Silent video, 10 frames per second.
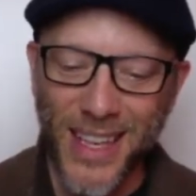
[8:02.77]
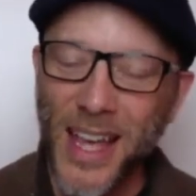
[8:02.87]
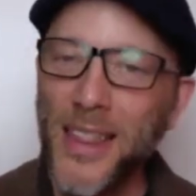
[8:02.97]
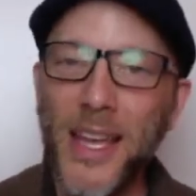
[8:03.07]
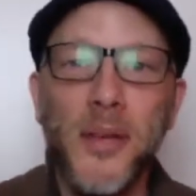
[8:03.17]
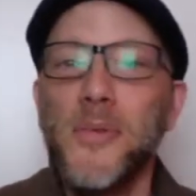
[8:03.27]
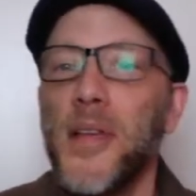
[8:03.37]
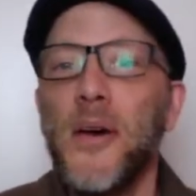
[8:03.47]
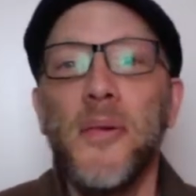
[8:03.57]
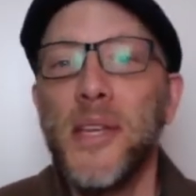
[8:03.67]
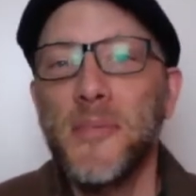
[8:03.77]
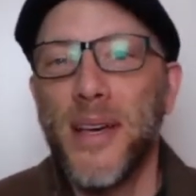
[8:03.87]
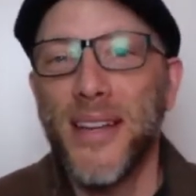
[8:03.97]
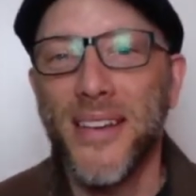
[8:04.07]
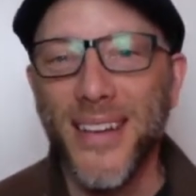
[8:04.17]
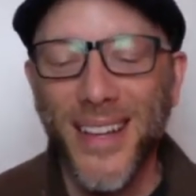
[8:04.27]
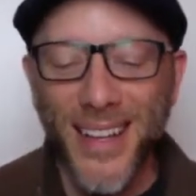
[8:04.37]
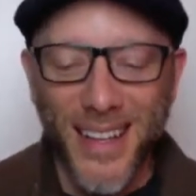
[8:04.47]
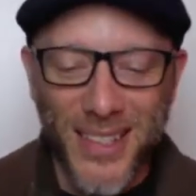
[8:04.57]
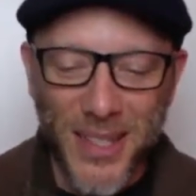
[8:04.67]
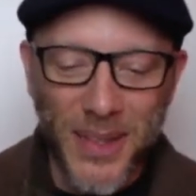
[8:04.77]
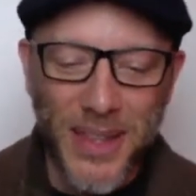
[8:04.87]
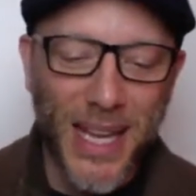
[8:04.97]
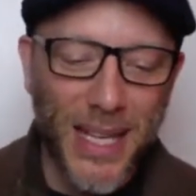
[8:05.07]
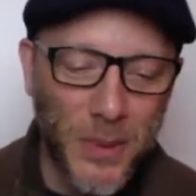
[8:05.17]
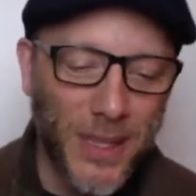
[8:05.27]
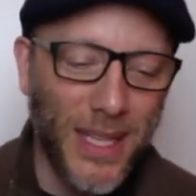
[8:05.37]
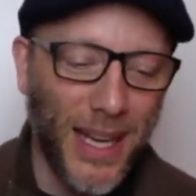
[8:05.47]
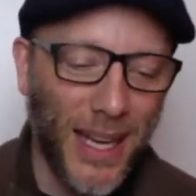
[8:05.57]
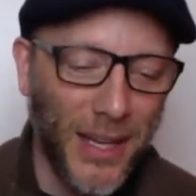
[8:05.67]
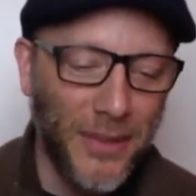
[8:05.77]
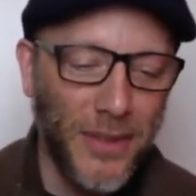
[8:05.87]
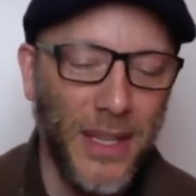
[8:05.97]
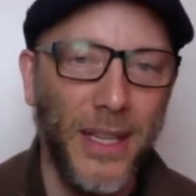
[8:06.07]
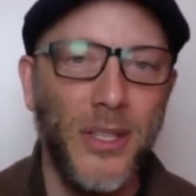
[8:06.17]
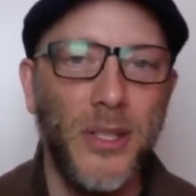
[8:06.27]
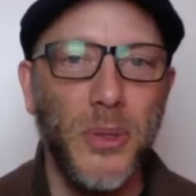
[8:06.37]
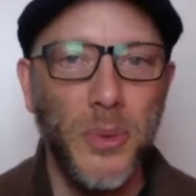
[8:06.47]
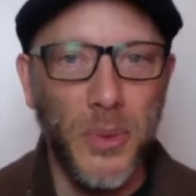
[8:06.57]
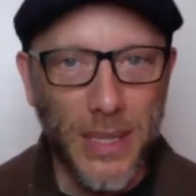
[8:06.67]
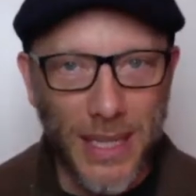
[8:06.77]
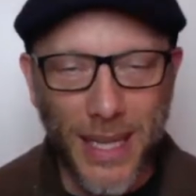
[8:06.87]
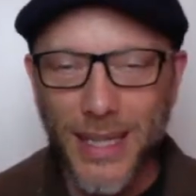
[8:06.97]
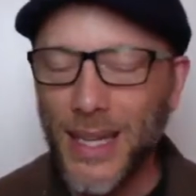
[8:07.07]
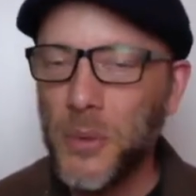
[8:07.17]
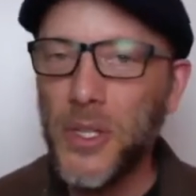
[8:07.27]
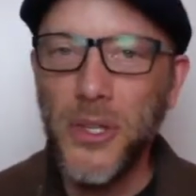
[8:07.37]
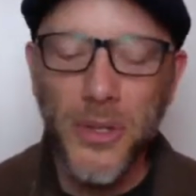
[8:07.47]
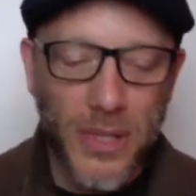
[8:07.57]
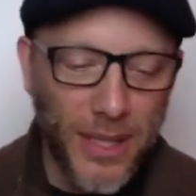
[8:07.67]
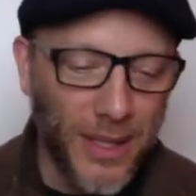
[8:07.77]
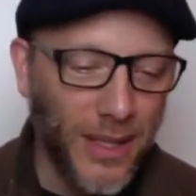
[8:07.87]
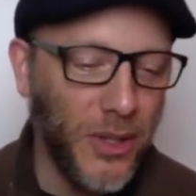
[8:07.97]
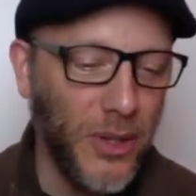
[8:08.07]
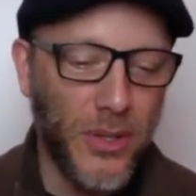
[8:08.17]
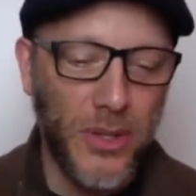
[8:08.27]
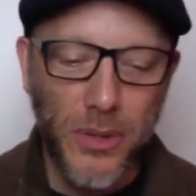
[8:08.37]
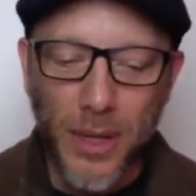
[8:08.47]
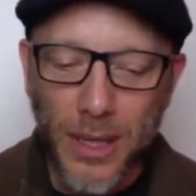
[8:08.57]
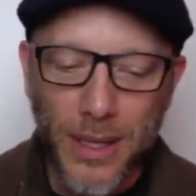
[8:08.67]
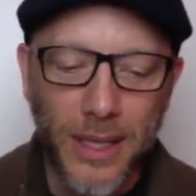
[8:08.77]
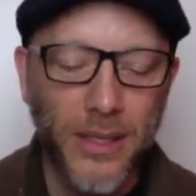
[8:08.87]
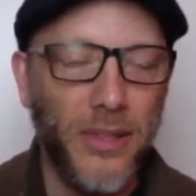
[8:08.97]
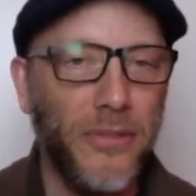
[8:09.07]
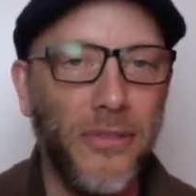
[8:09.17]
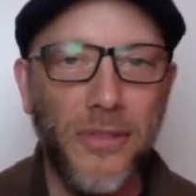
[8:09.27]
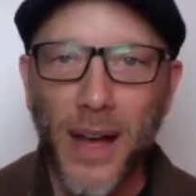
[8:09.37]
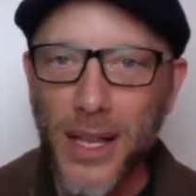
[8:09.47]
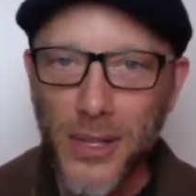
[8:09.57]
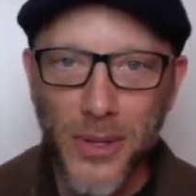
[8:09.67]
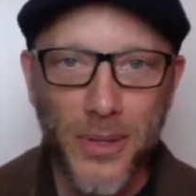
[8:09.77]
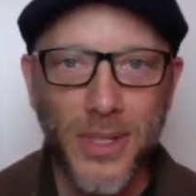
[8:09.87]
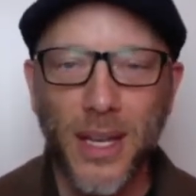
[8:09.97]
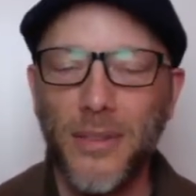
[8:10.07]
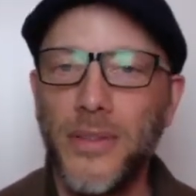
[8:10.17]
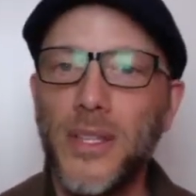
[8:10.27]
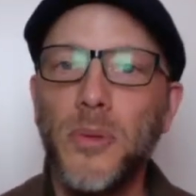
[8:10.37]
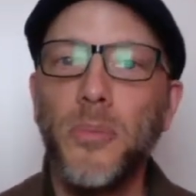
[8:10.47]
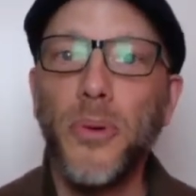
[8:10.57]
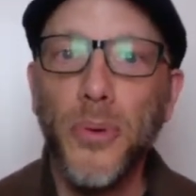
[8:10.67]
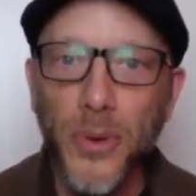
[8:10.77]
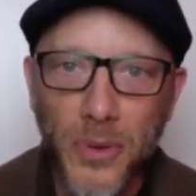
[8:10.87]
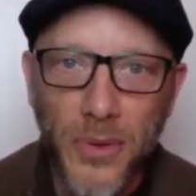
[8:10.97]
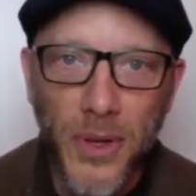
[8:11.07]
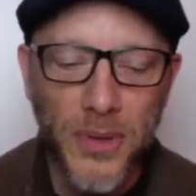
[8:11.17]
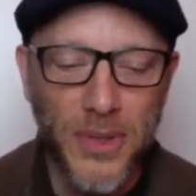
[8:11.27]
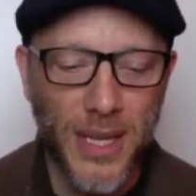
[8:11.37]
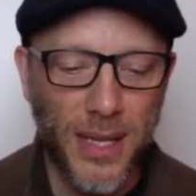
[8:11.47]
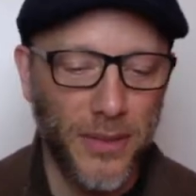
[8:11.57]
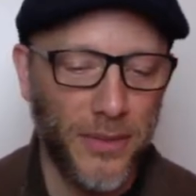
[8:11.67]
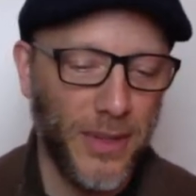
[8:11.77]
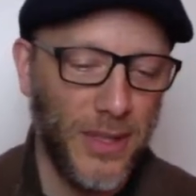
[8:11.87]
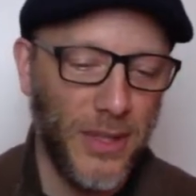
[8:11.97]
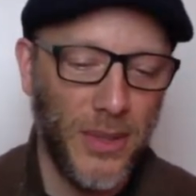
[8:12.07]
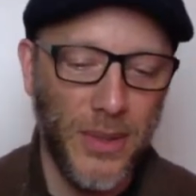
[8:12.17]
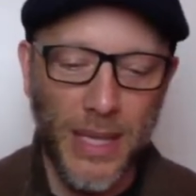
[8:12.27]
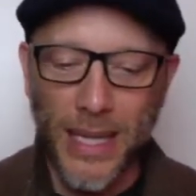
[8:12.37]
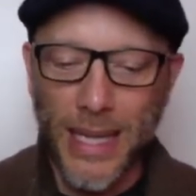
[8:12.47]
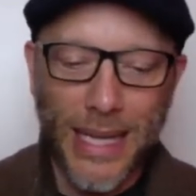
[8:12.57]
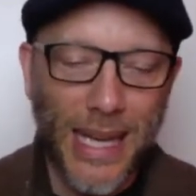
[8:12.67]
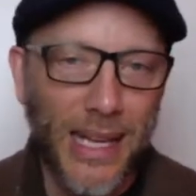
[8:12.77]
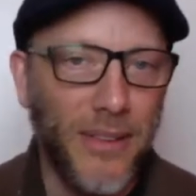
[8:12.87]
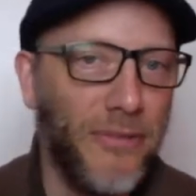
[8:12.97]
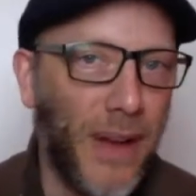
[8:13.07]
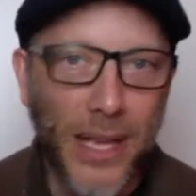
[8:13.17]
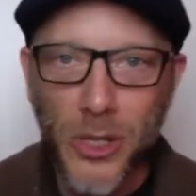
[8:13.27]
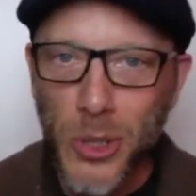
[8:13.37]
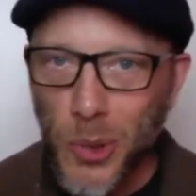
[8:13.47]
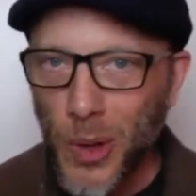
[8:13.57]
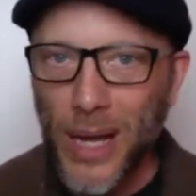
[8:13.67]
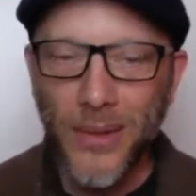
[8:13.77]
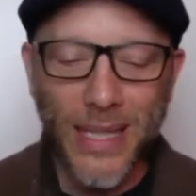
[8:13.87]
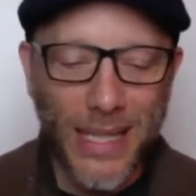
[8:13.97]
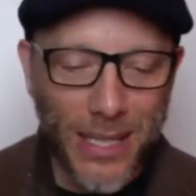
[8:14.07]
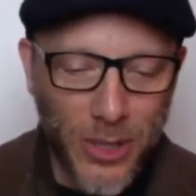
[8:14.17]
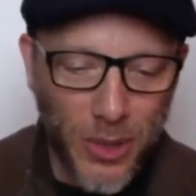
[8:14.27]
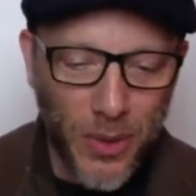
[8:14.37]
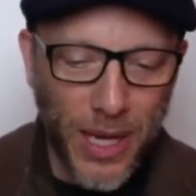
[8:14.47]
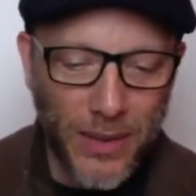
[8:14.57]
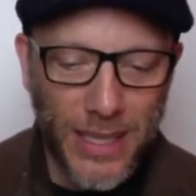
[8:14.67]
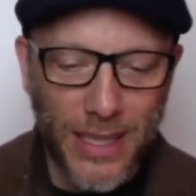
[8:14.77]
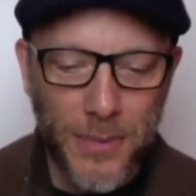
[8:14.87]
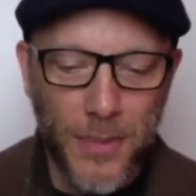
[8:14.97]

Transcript: They don't know any better. So that's what they have to rely on. When you're young, you're struggling to find yourself and to prove yourself and to kind of find your grounding, get your grounding.